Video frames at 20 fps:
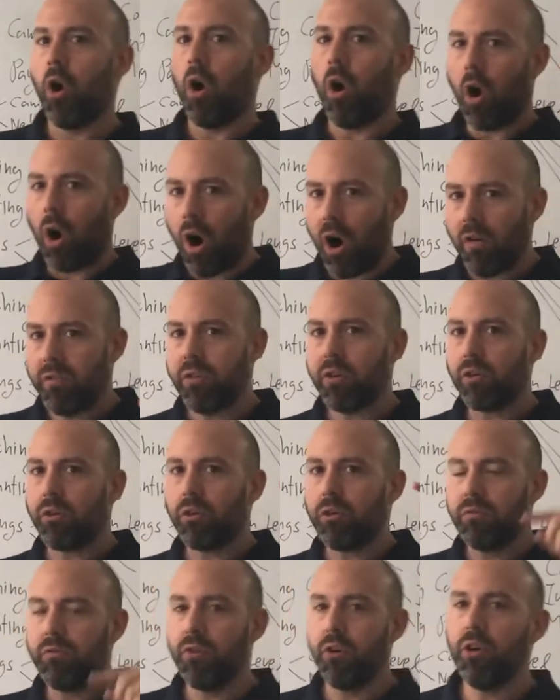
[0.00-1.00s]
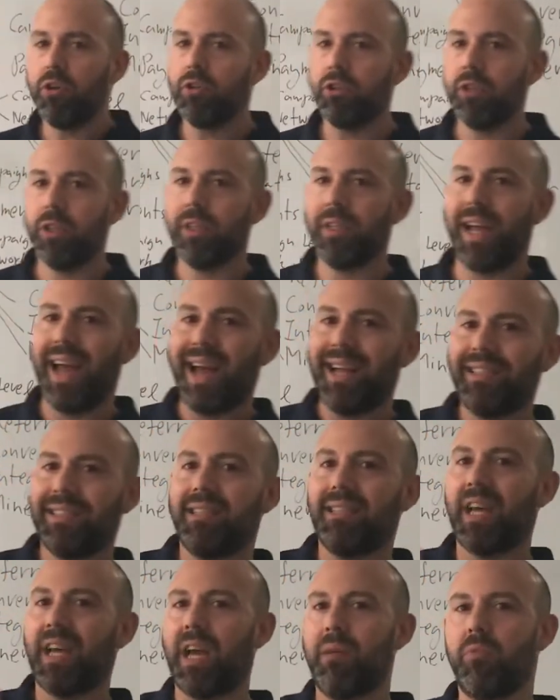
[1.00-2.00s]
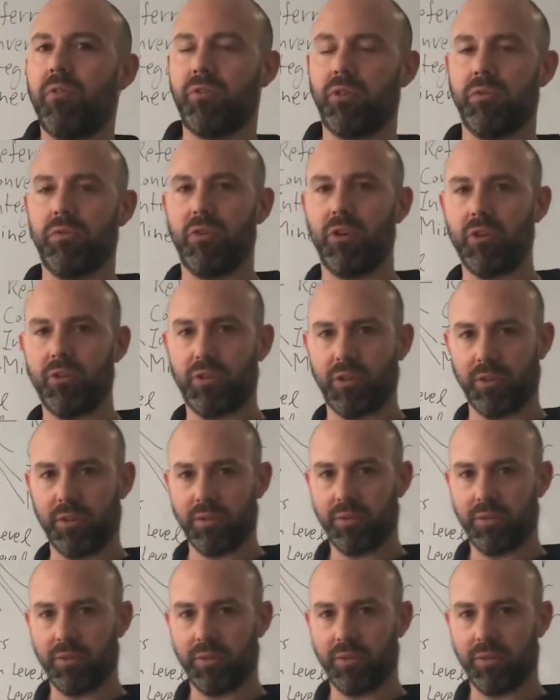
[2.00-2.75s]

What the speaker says: of the conversion at the time of conversion.